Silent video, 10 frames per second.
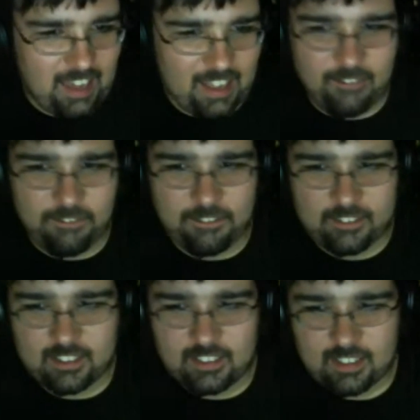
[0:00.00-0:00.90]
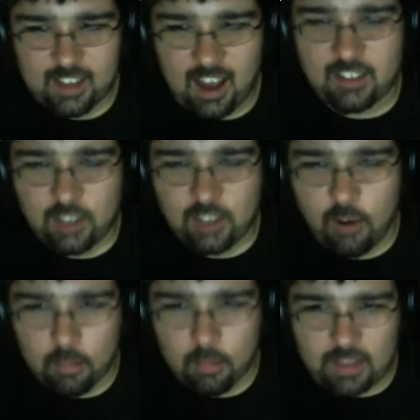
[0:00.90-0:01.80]
if
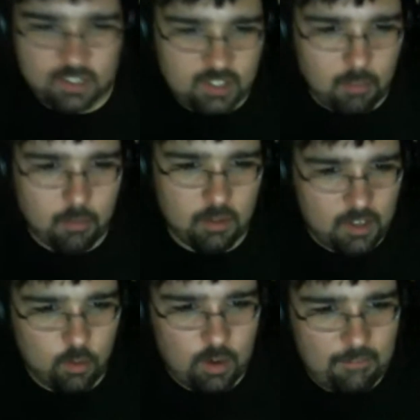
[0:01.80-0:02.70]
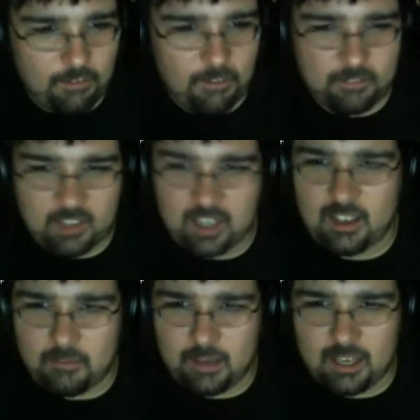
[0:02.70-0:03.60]
October means summer, then
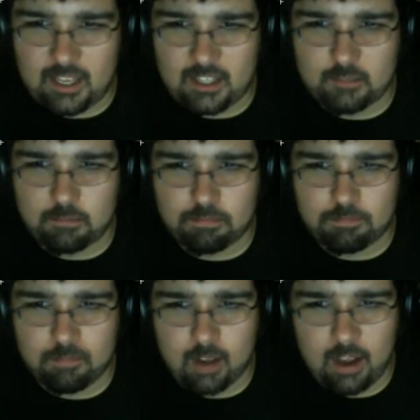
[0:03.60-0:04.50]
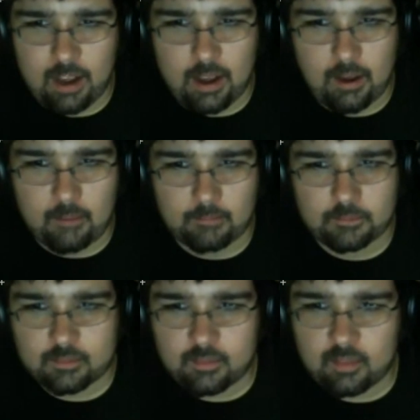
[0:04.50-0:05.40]
2015 means
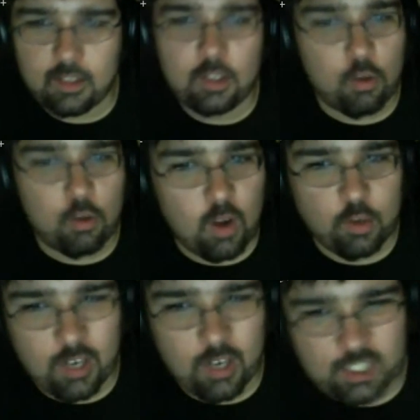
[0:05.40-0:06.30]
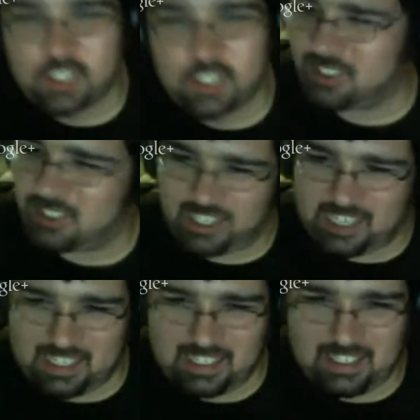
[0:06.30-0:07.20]
Q1 2016.